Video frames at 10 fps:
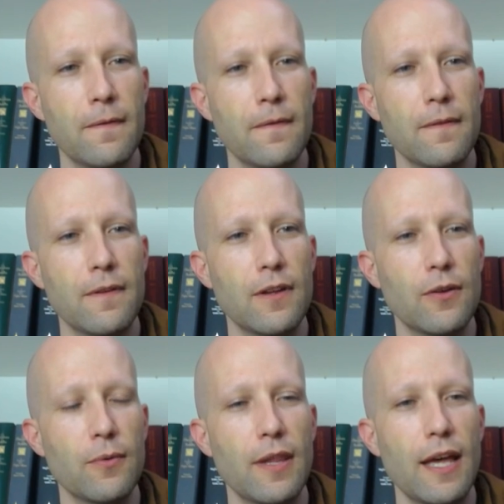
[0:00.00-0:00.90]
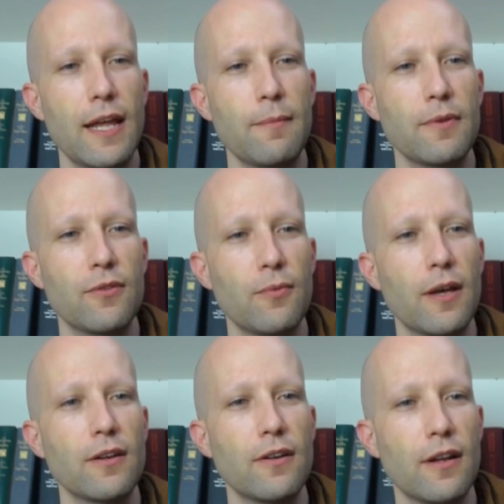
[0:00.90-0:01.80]
You know, when that happens, well, you're
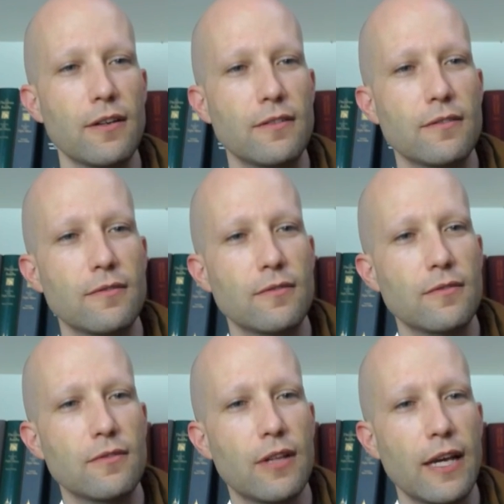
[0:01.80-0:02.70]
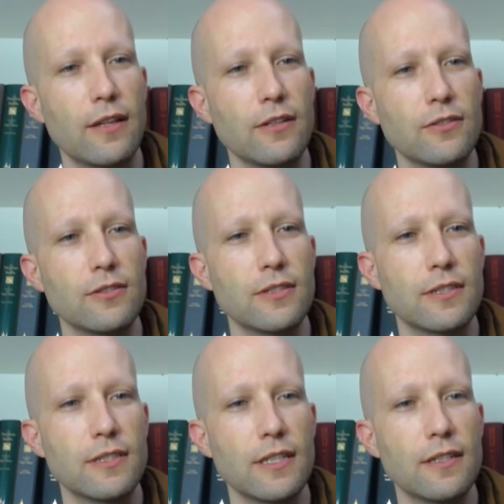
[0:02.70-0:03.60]
not likely to
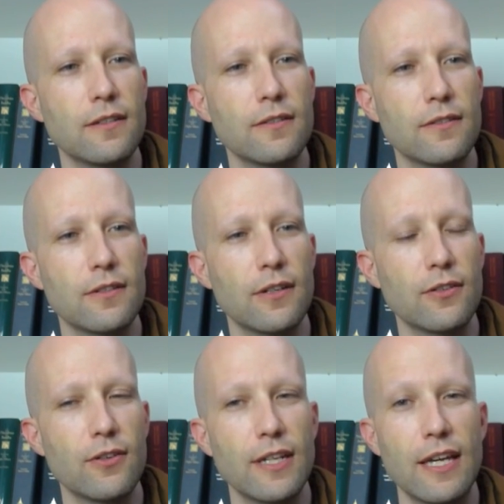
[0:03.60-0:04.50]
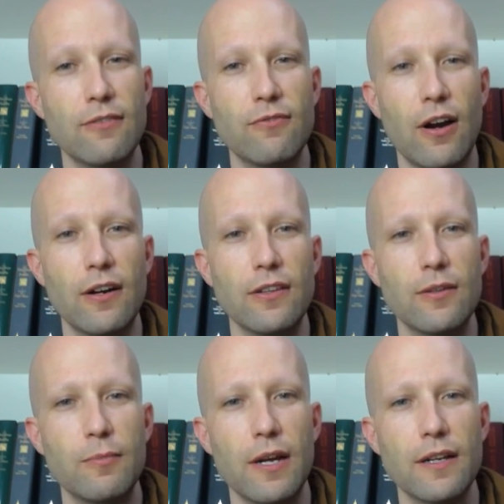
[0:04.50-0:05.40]
succeed. You're not going to get far in the
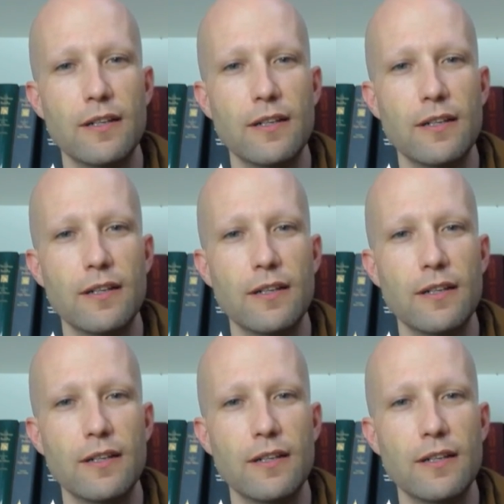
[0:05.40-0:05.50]
practice.